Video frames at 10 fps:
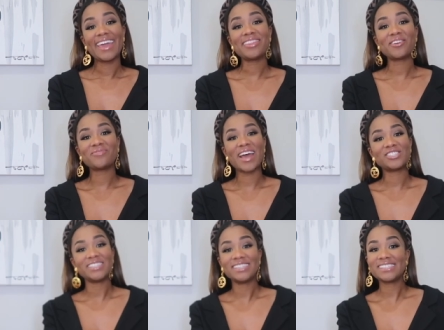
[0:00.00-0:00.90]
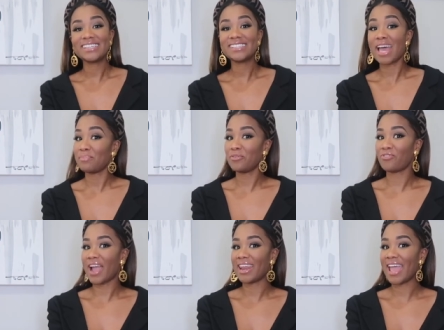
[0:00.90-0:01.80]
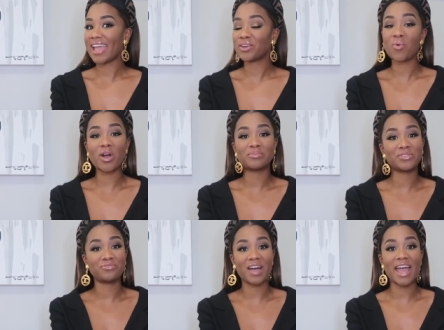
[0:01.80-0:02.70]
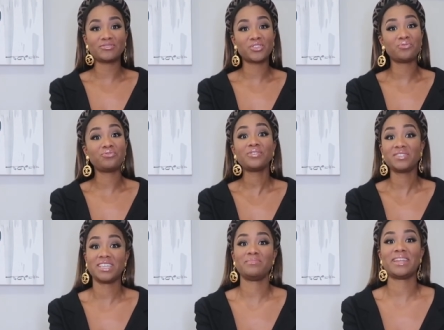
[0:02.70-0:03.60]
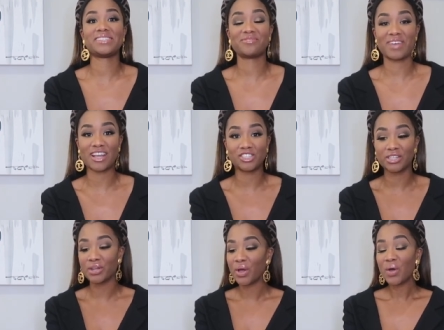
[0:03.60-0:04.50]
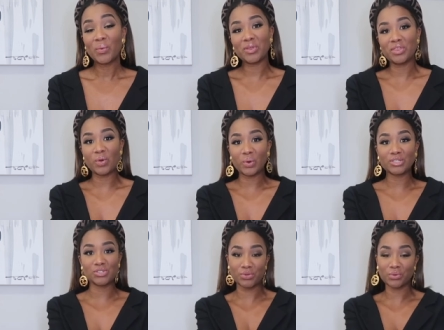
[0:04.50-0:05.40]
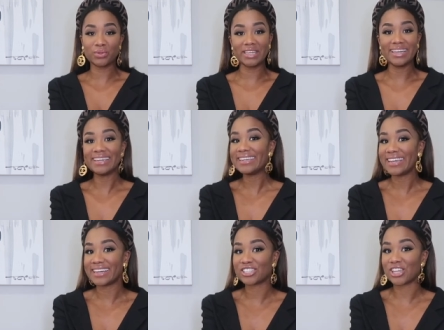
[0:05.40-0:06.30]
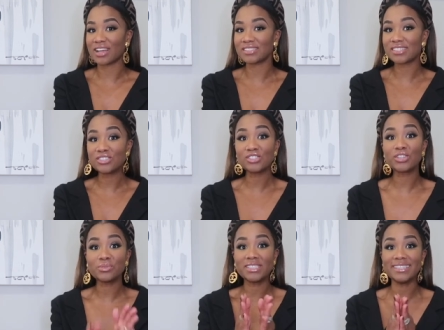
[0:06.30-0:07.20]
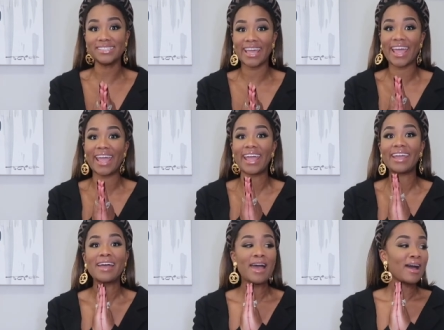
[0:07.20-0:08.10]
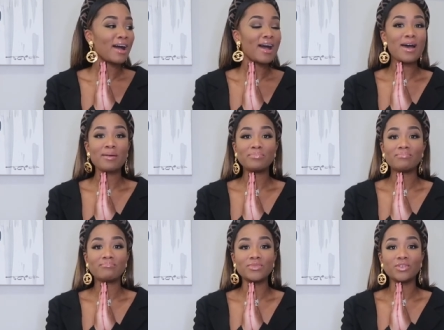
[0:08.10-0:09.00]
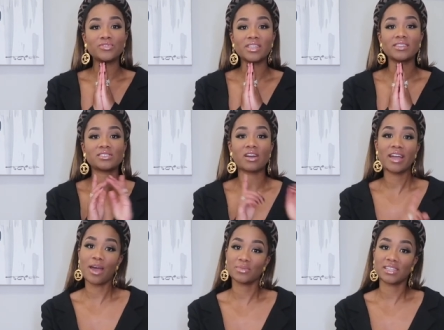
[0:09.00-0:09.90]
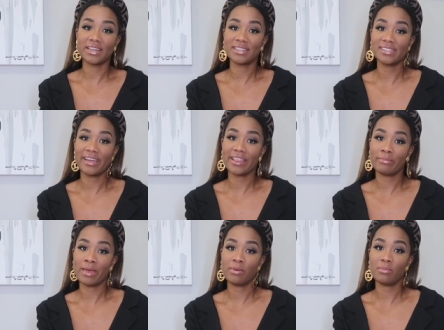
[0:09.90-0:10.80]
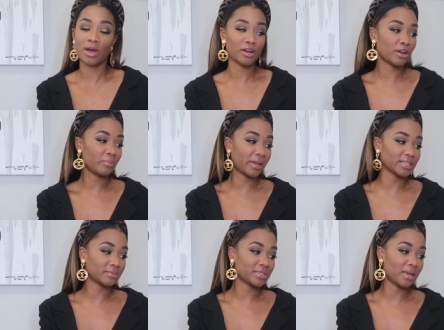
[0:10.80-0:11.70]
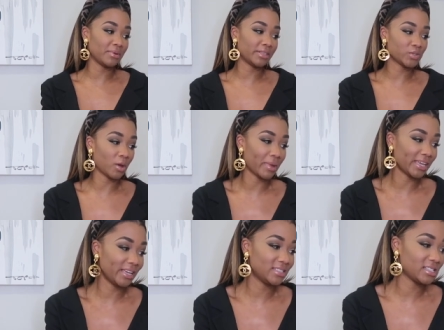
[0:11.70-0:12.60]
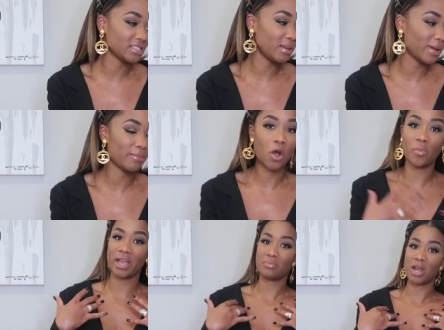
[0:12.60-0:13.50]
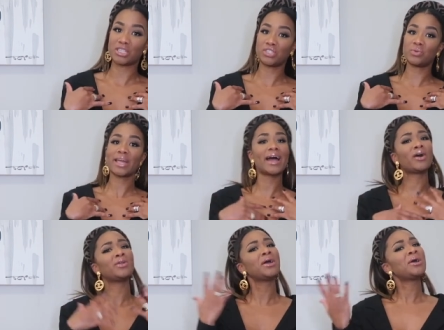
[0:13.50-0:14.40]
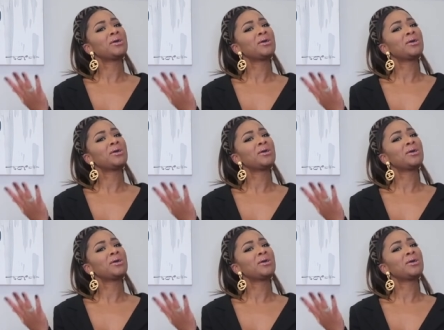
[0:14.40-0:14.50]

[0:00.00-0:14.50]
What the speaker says: Hey there, fashionistas. Happy Friday and welcome to 5 to 15 minutes of fashion with yours truly, Nina Johnson. So today, I was glancing at the baby monitor because I'm taping this while my kid's asleep and I'm hoping I'm not too loud